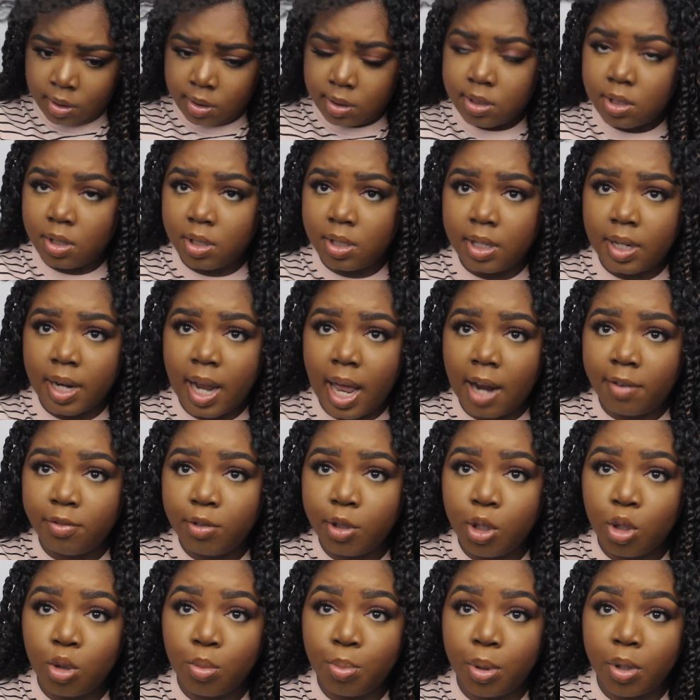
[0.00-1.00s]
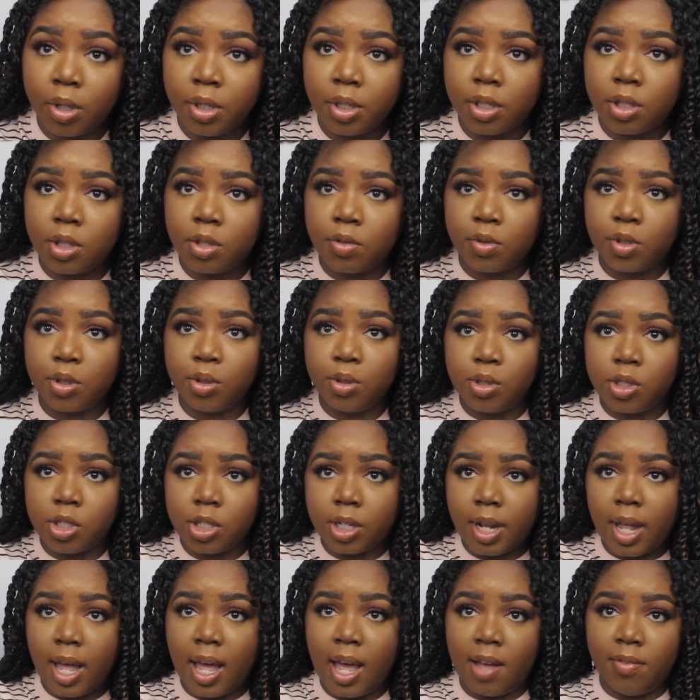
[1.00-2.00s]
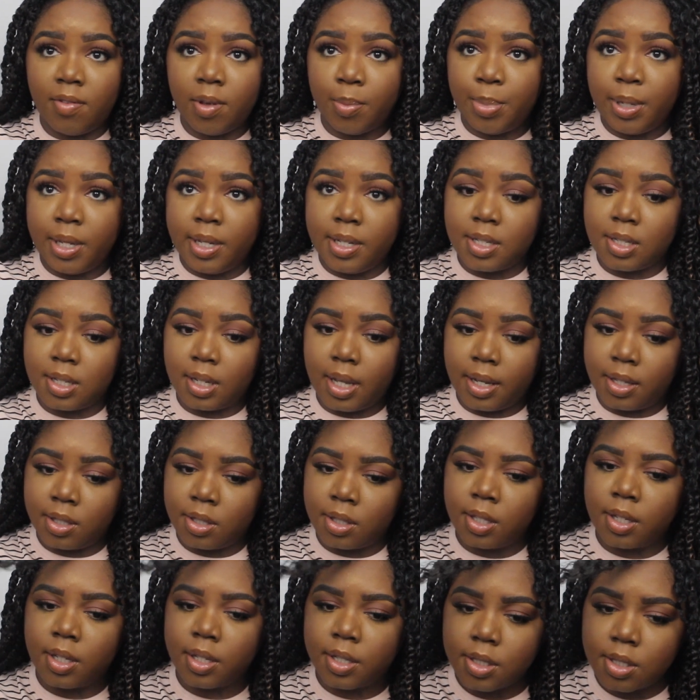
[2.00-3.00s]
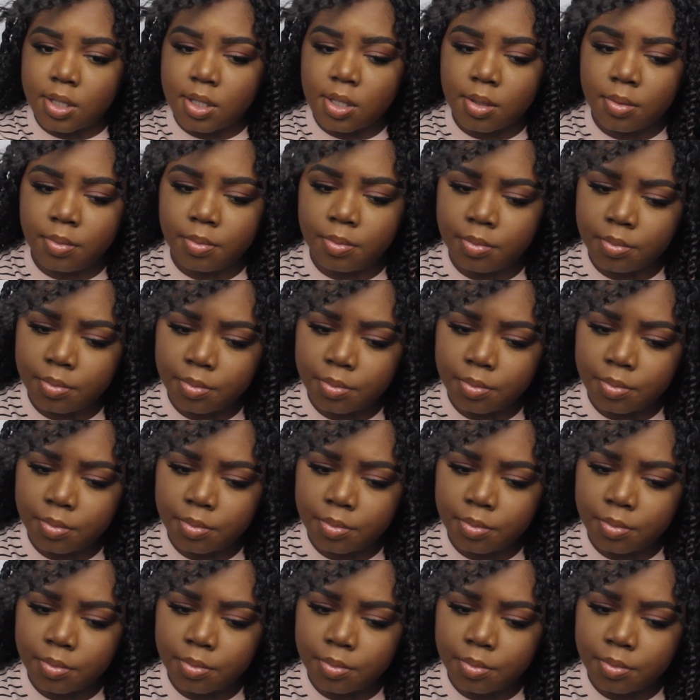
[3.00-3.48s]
So then after you pull it through, you should have a piece like this.